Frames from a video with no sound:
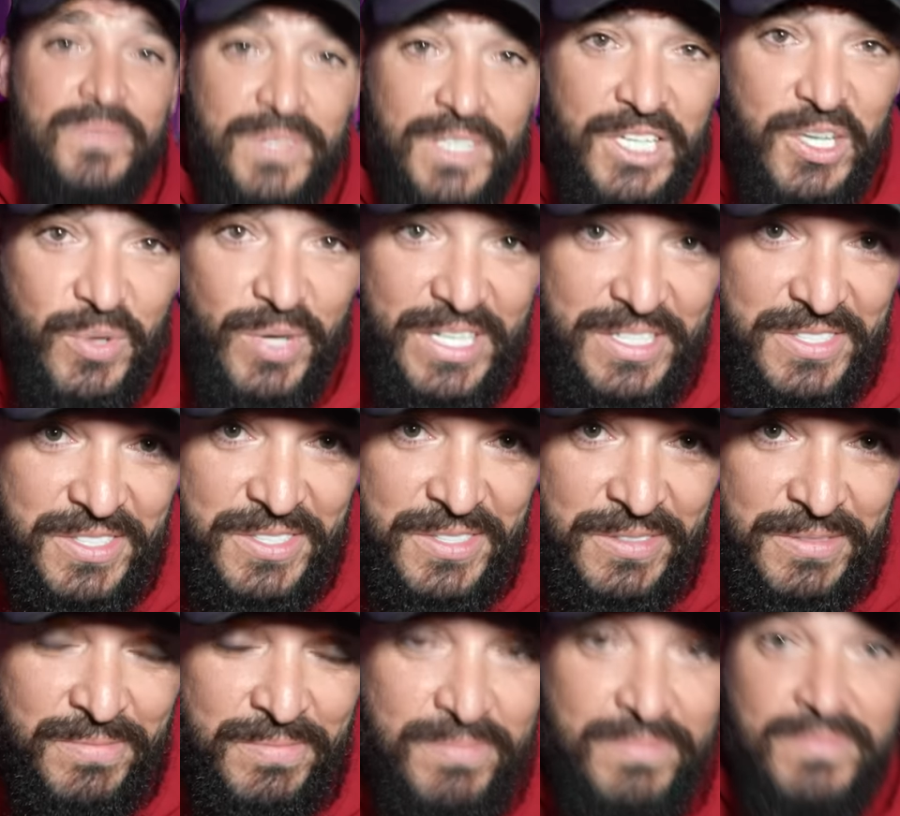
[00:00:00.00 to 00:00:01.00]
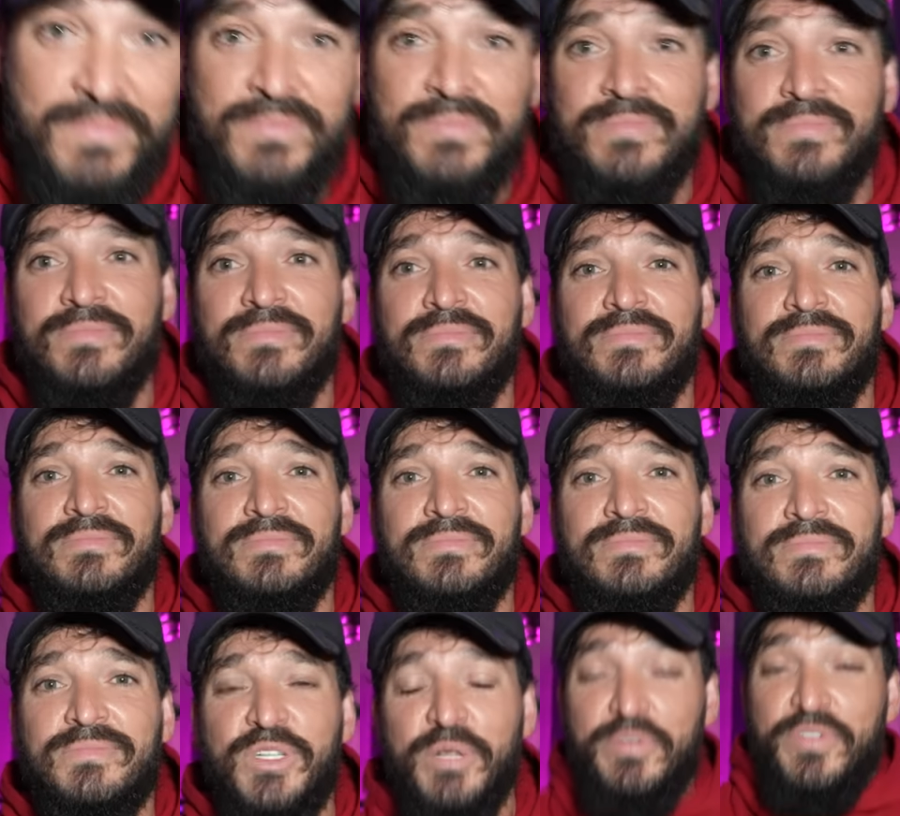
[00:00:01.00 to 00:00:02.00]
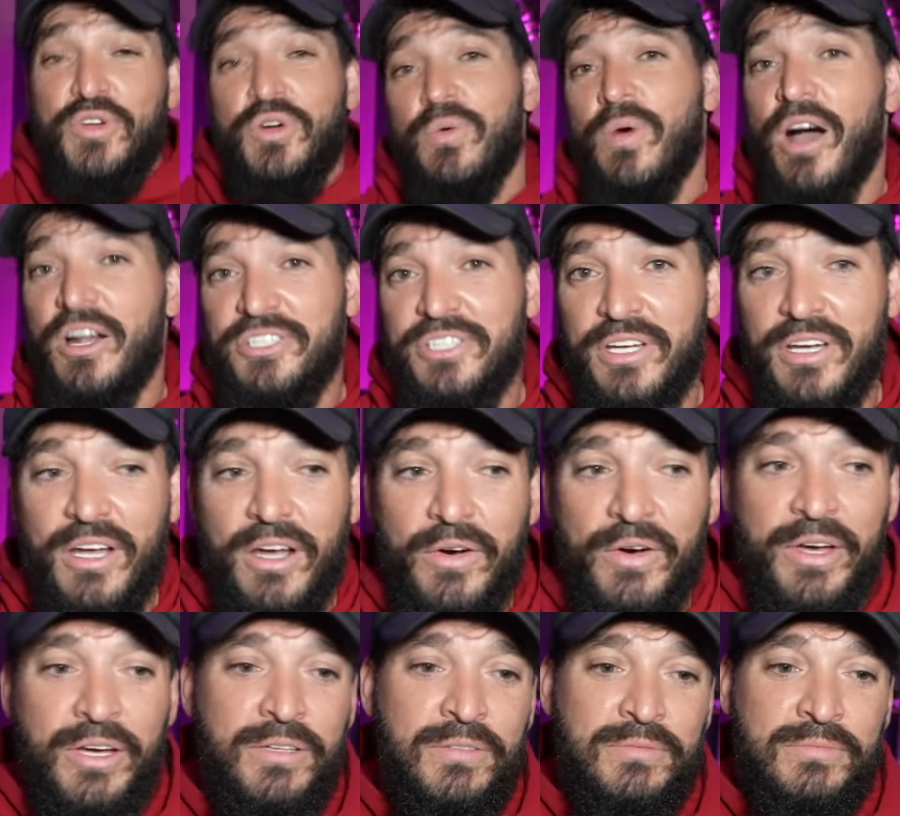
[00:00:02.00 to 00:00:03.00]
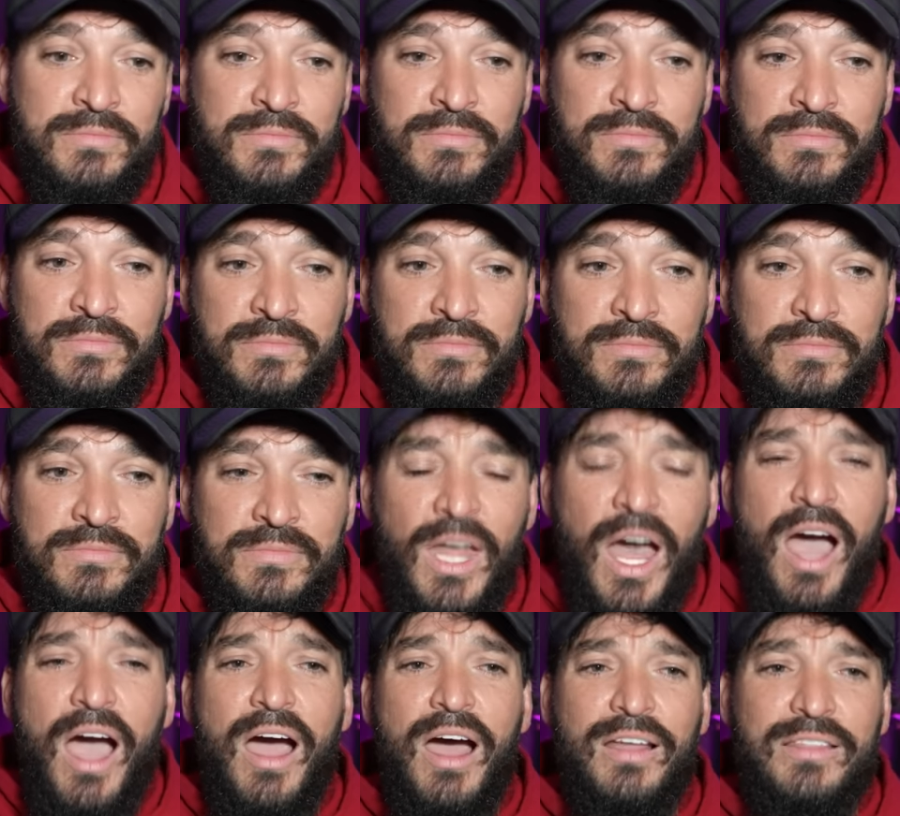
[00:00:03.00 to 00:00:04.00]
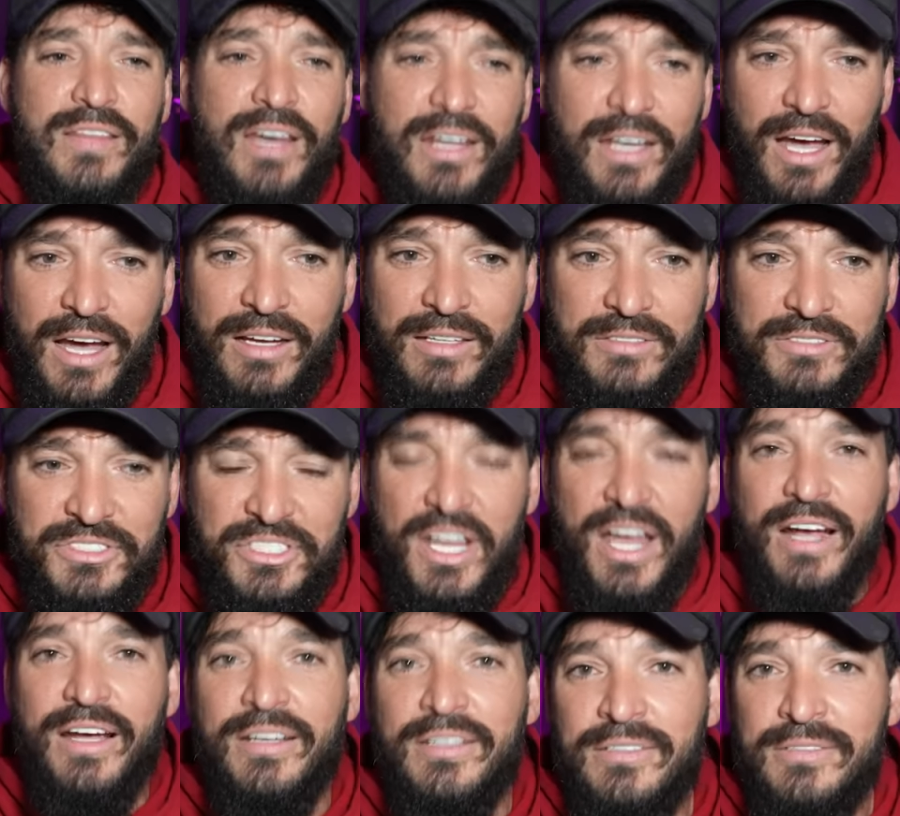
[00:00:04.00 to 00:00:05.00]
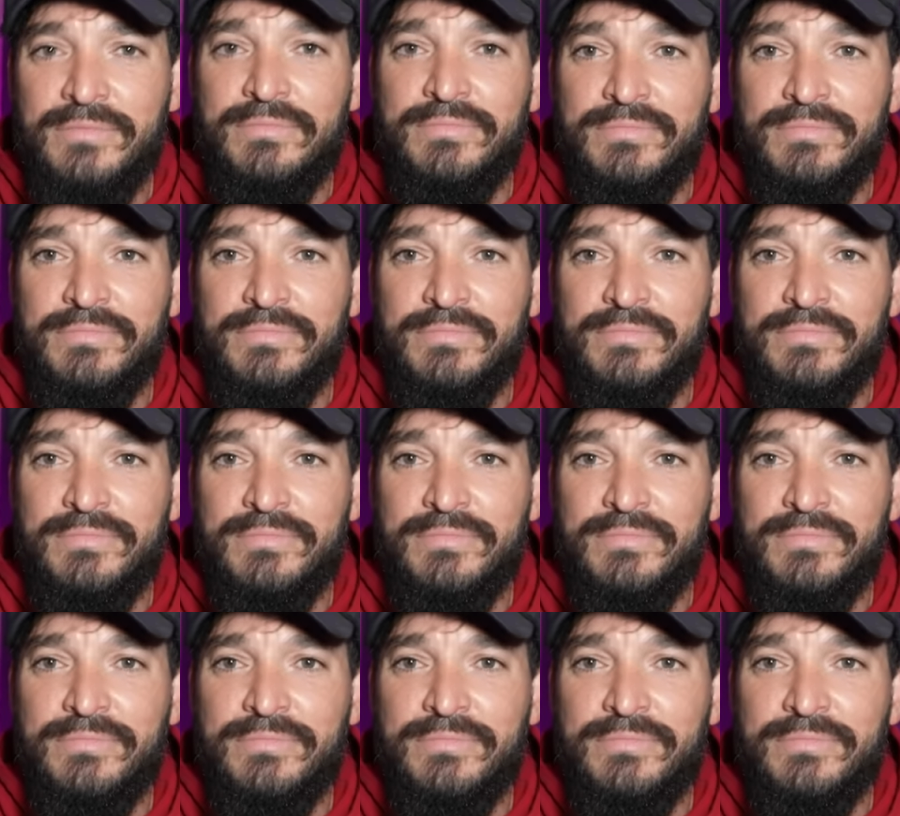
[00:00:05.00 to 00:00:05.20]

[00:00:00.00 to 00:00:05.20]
He quits. Some of you are watching and going, nah, I thought he got sick.